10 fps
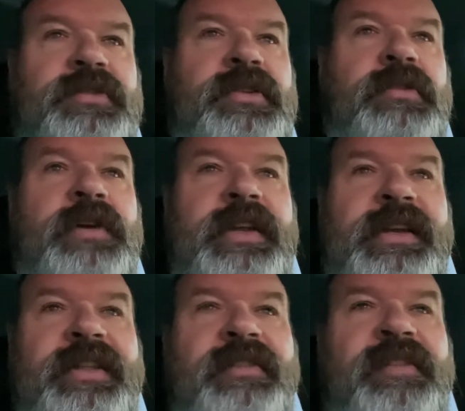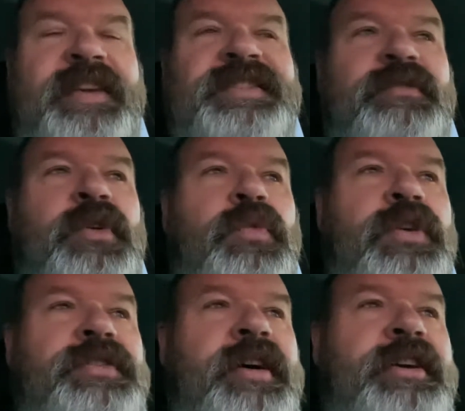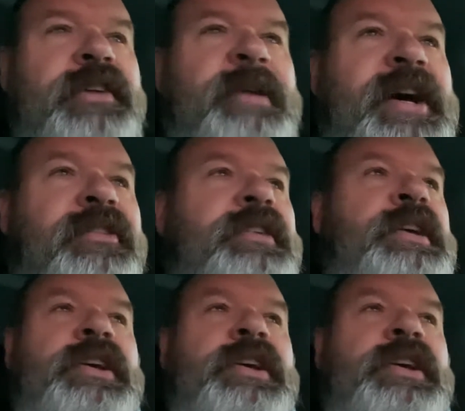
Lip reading: So and the things that we were talking about,